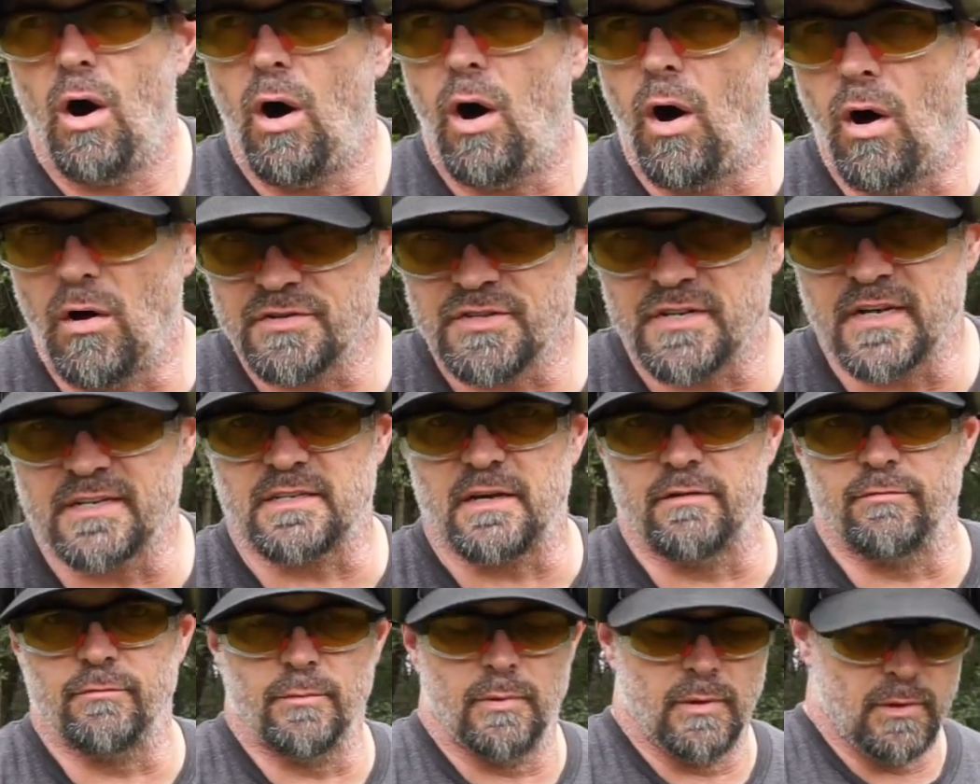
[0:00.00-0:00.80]
all
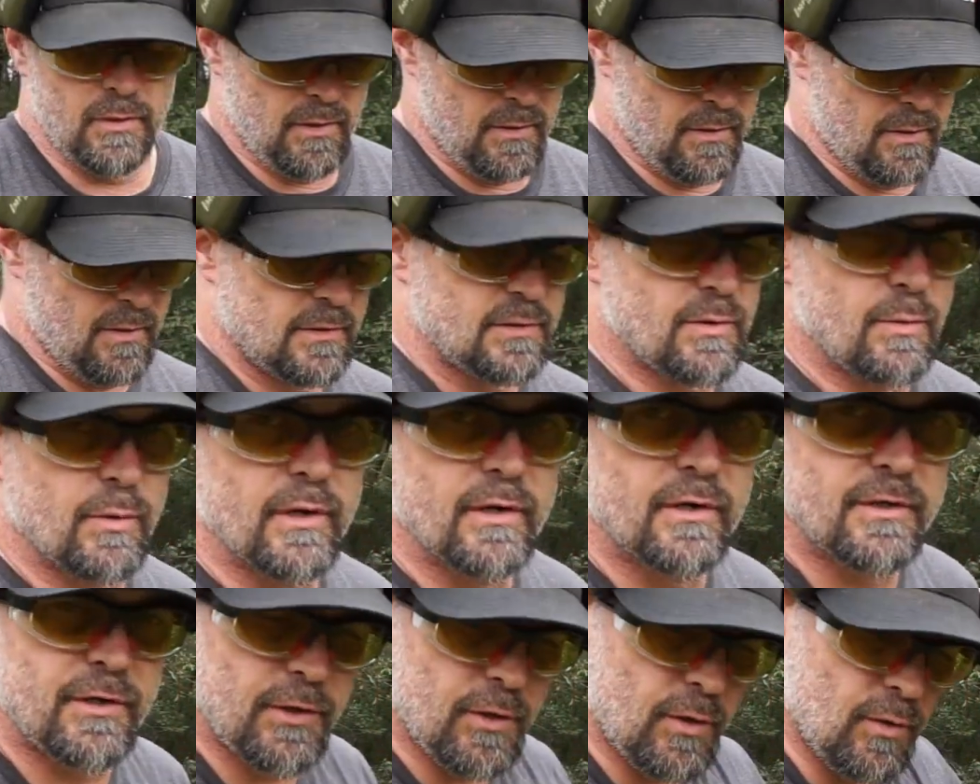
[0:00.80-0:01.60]
6 of them. So we're
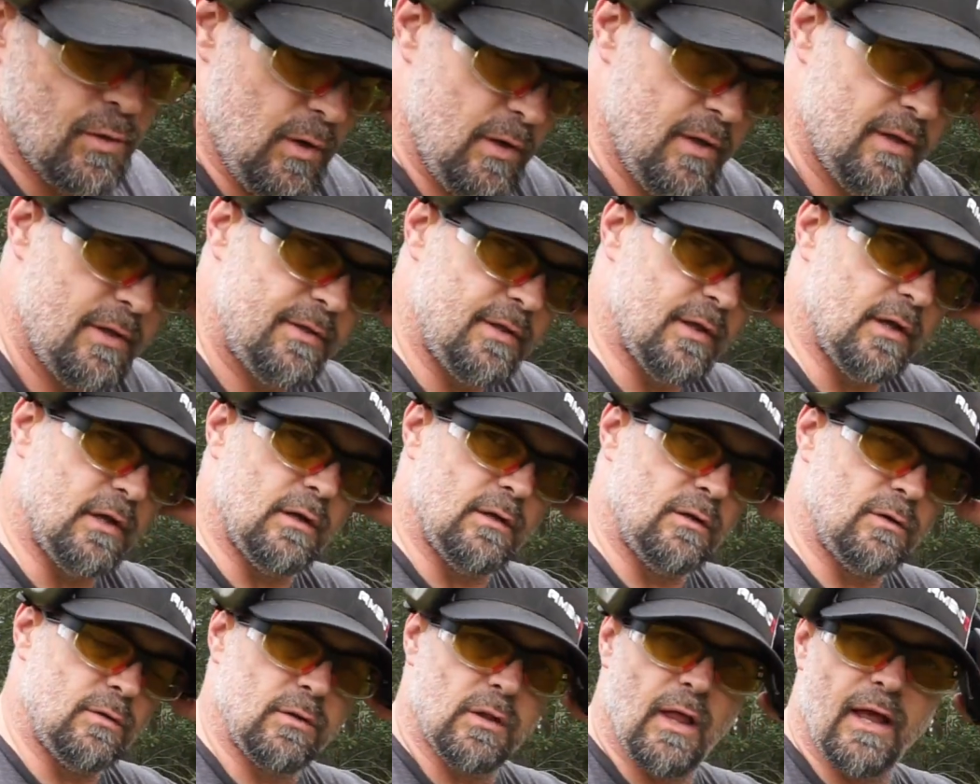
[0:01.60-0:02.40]
gonna do
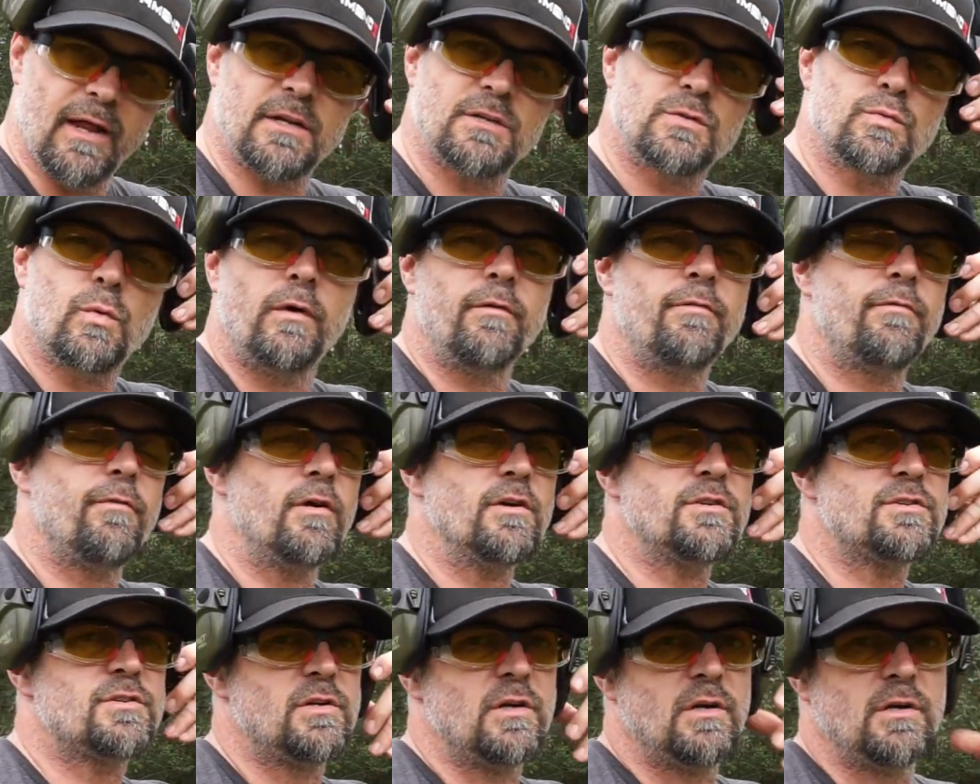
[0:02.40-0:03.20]
the lightest one
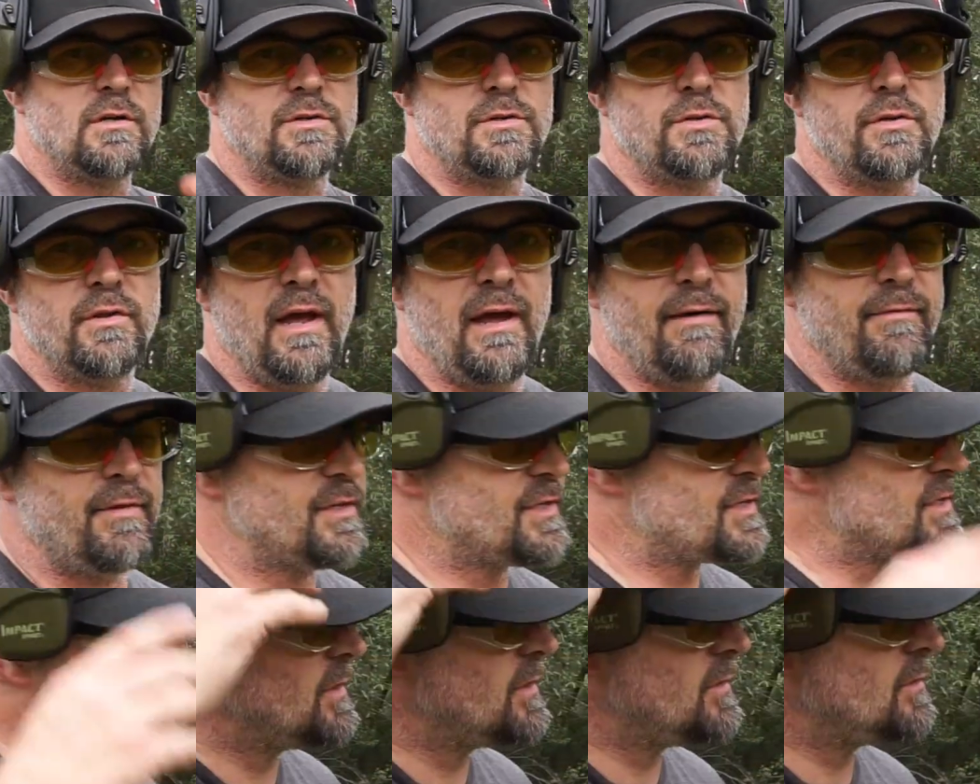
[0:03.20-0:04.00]
first to the
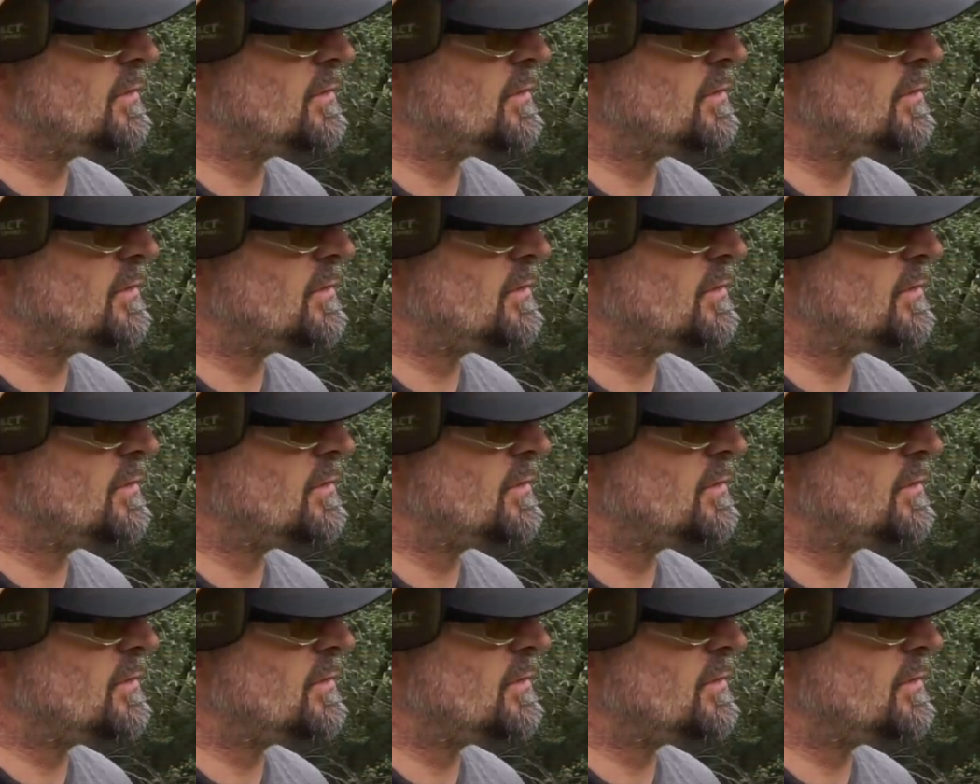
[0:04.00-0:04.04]
heaviest